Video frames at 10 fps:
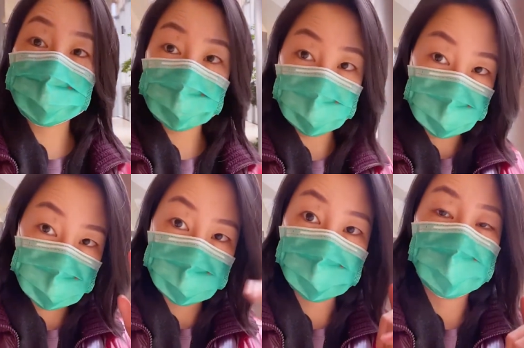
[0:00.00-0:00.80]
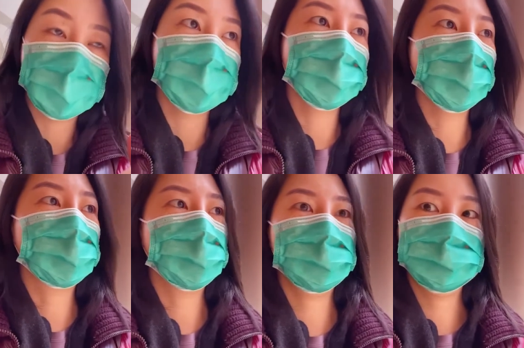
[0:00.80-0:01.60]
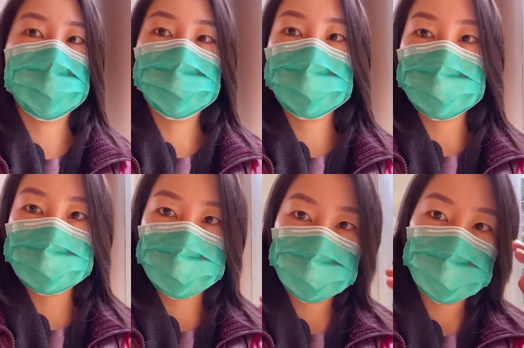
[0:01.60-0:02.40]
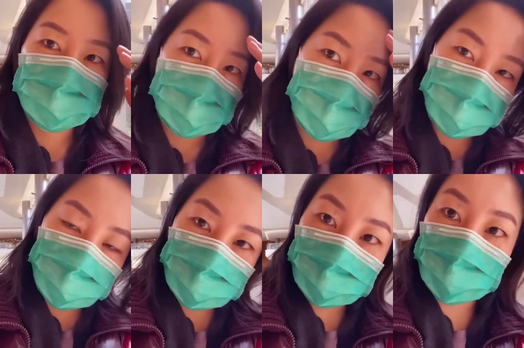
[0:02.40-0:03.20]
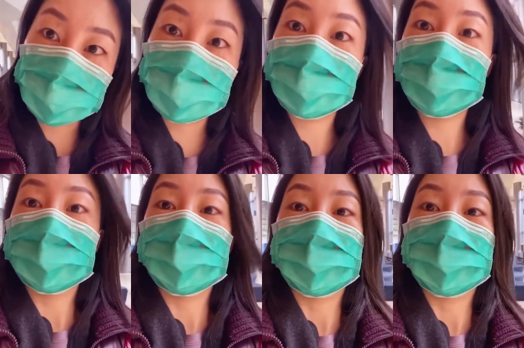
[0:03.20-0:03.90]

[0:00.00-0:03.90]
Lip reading: There's a list of local and public hospitals that you can go to.